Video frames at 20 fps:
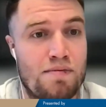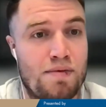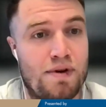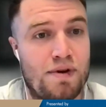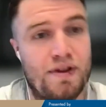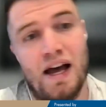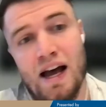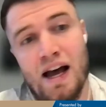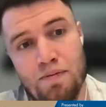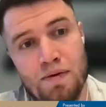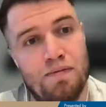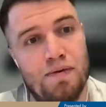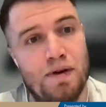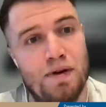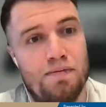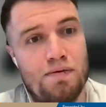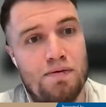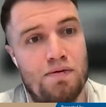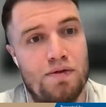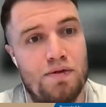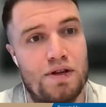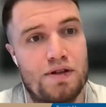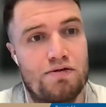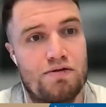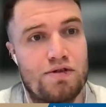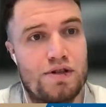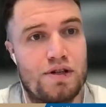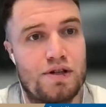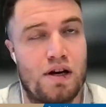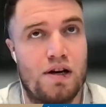but they're helping people with this
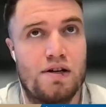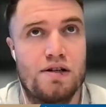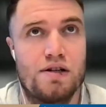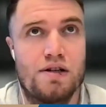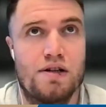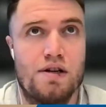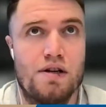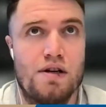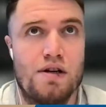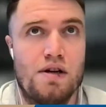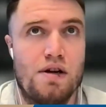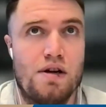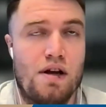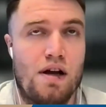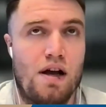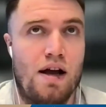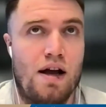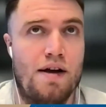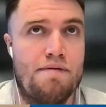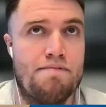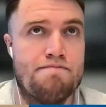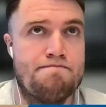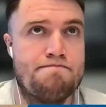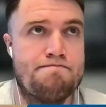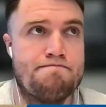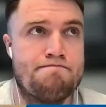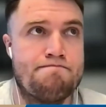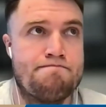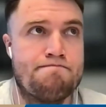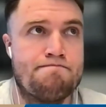research.
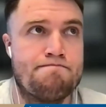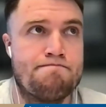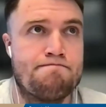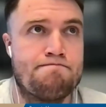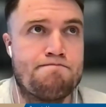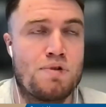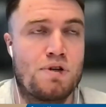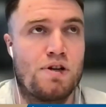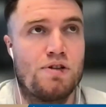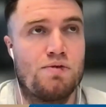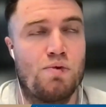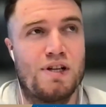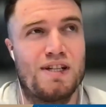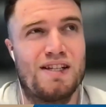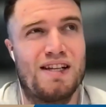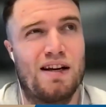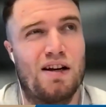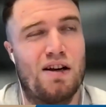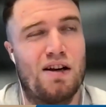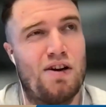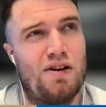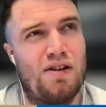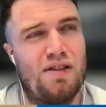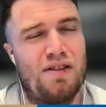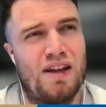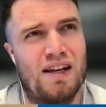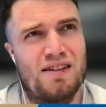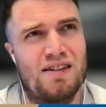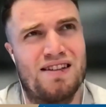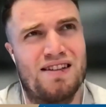Because we're seeing a load of
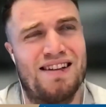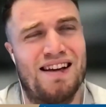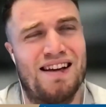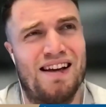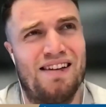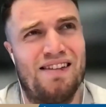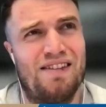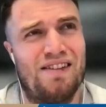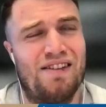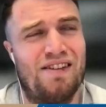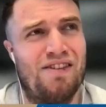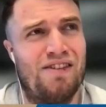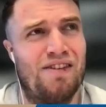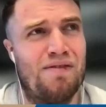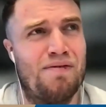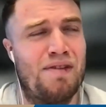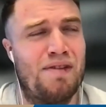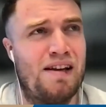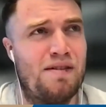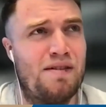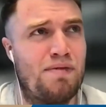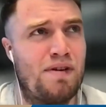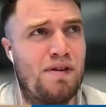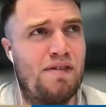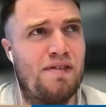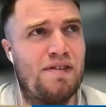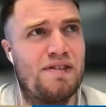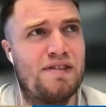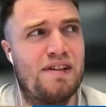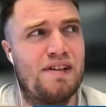things in data and data
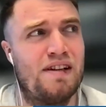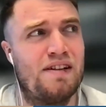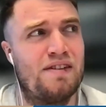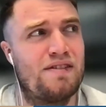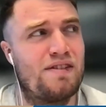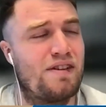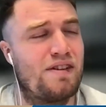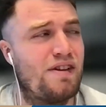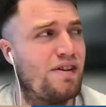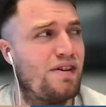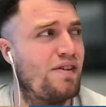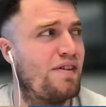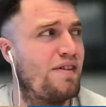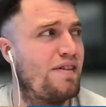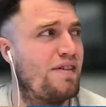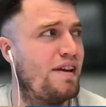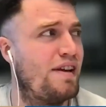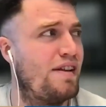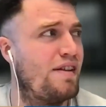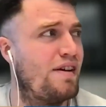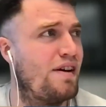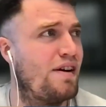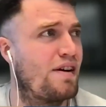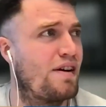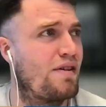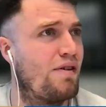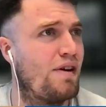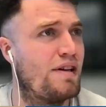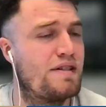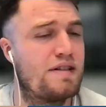privacy and security that are
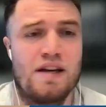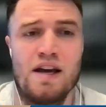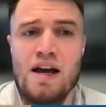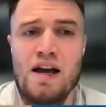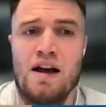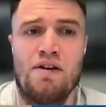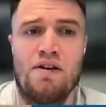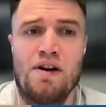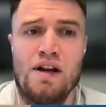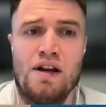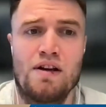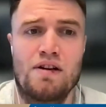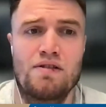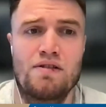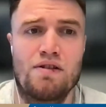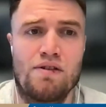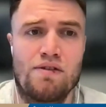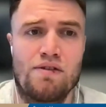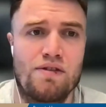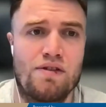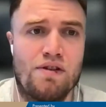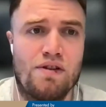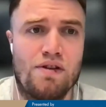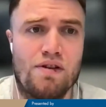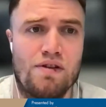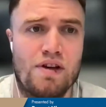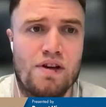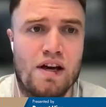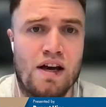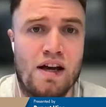quite scary across
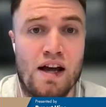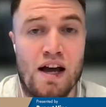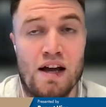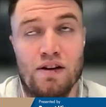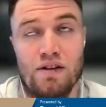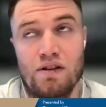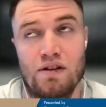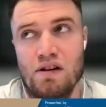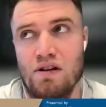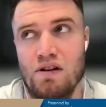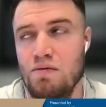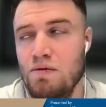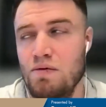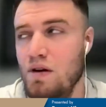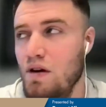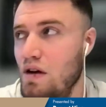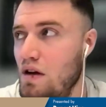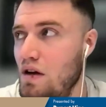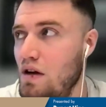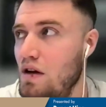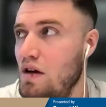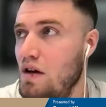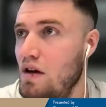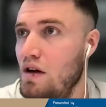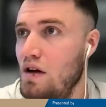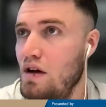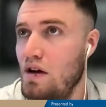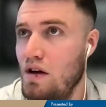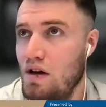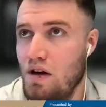the UK and the globe.
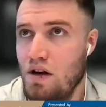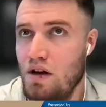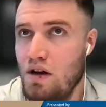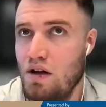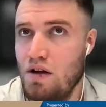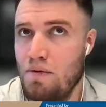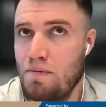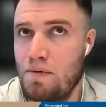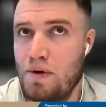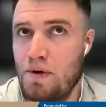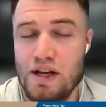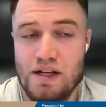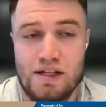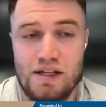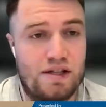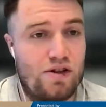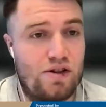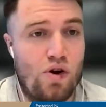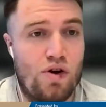But this is an